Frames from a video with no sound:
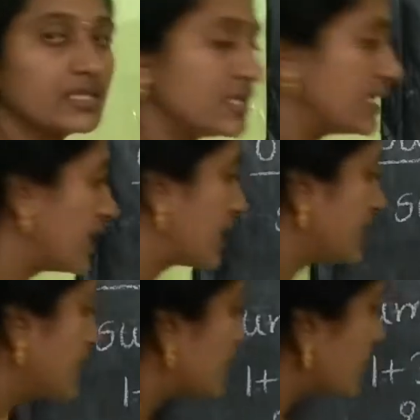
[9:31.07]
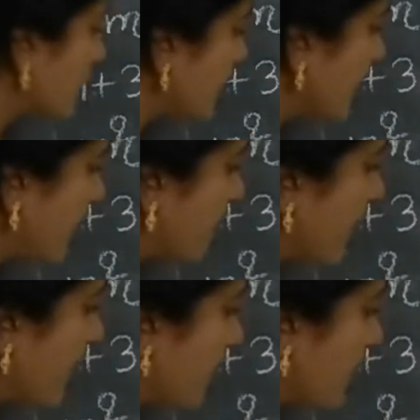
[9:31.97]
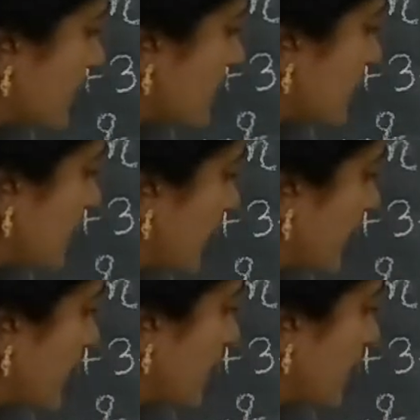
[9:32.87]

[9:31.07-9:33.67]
3 are there. So, n value is 3.